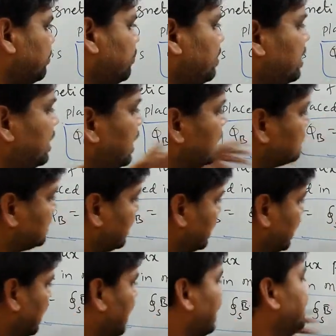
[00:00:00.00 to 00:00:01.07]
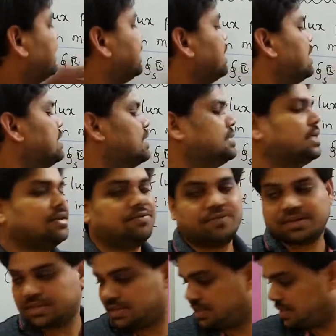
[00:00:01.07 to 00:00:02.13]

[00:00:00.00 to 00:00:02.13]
field lines are entering the surface.